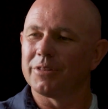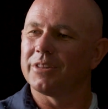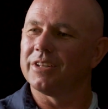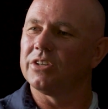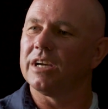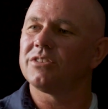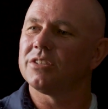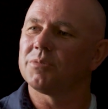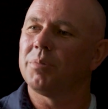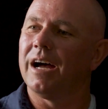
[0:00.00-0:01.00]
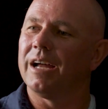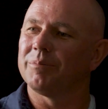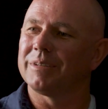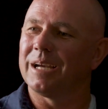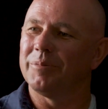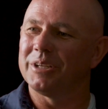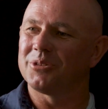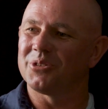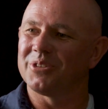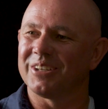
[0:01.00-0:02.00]
The justice part became
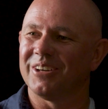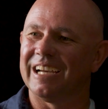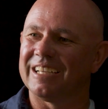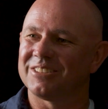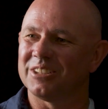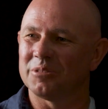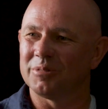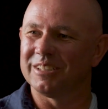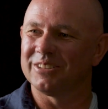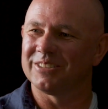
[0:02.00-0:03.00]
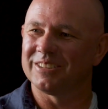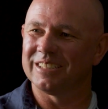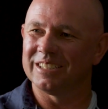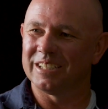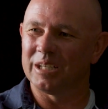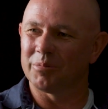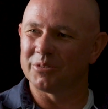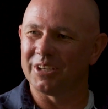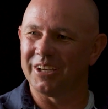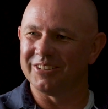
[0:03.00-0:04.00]
interesting. I asked Dean Witters in an
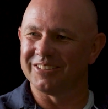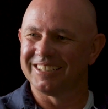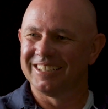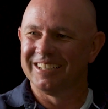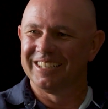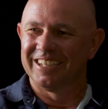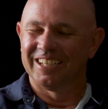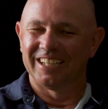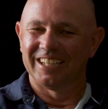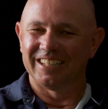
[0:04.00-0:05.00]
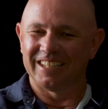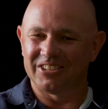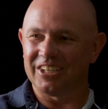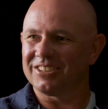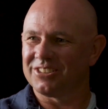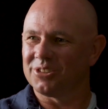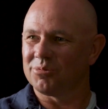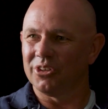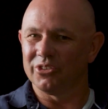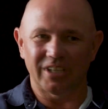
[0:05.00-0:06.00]
episode, the justice
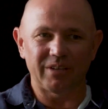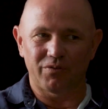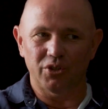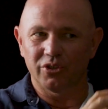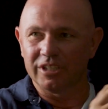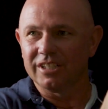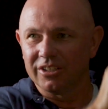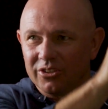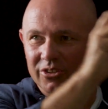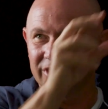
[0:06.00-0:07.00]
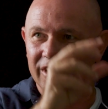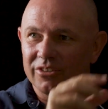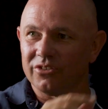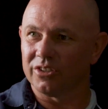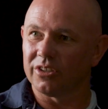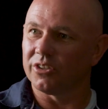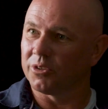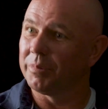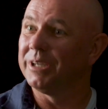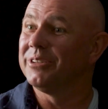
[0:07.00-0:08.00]
was, if you didn't do those, you got a
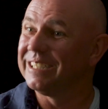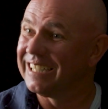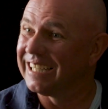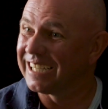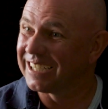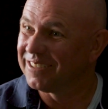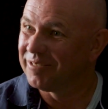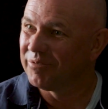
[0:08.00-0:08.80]
spear in the leg.